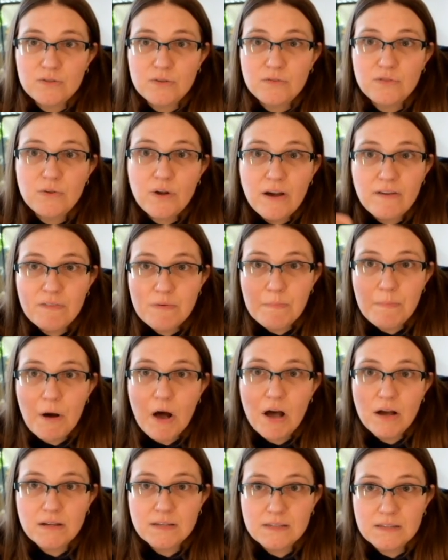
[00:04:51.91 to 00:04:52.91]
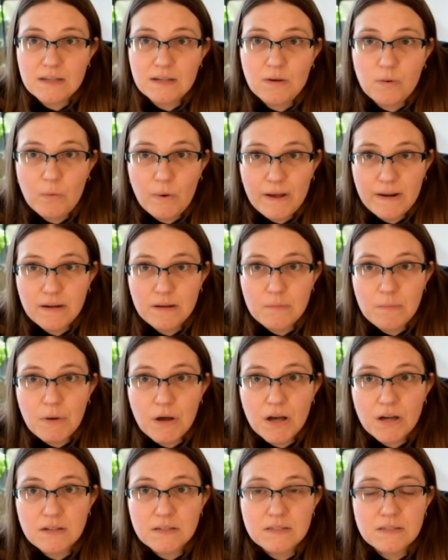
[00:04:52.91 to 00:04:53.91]
So if you have a box, like a wind-up
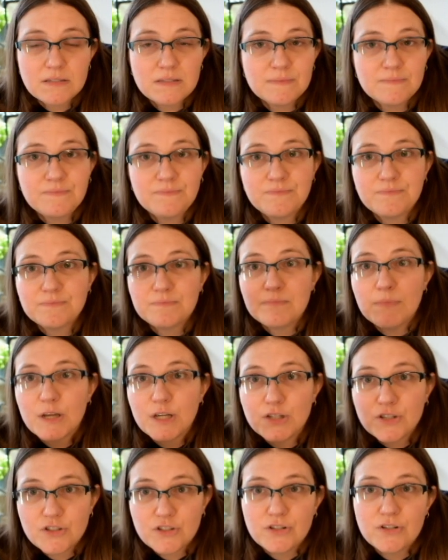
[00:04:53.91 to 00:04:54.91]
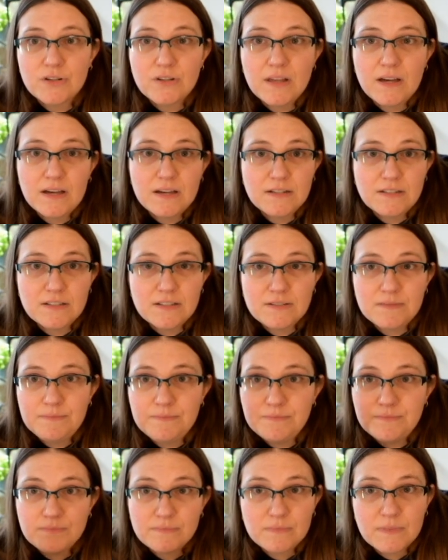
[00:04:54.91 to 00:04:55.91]
box, make sure that
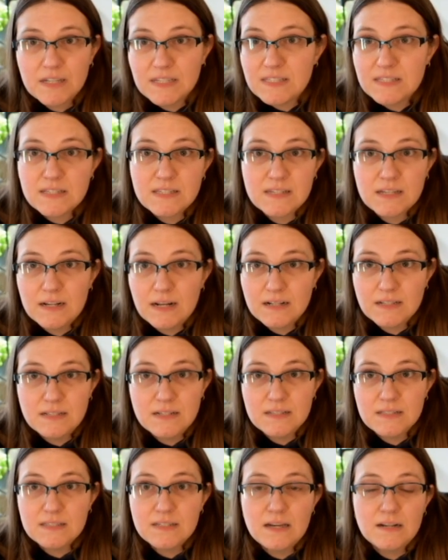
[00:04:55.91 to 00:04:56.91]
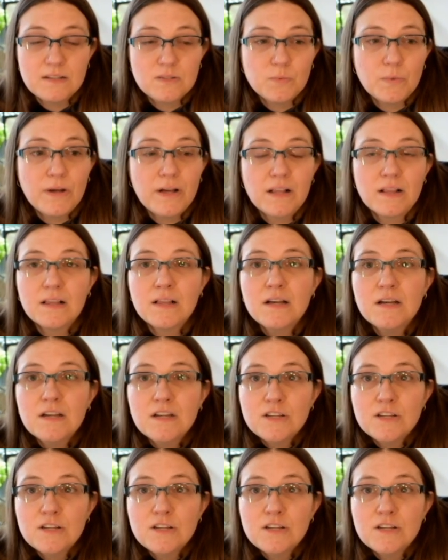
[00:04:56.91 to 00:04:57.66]
it's disconnected inside as well.